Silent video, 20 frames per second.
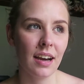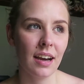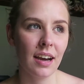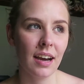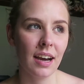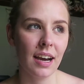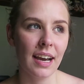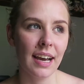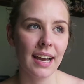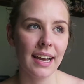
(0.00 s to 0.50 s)

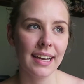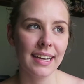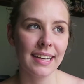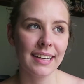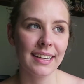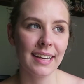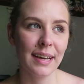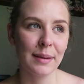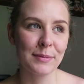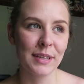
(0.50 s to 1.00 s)

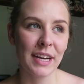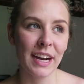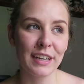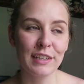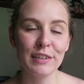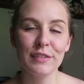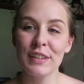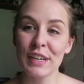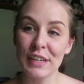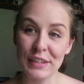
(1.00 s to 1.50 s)
I am
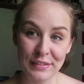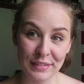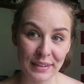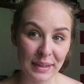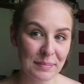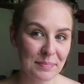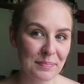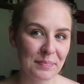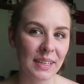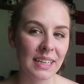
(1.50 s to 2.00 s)
kind of
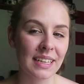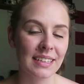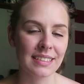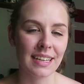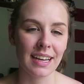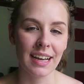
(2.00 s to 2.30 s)
terrified because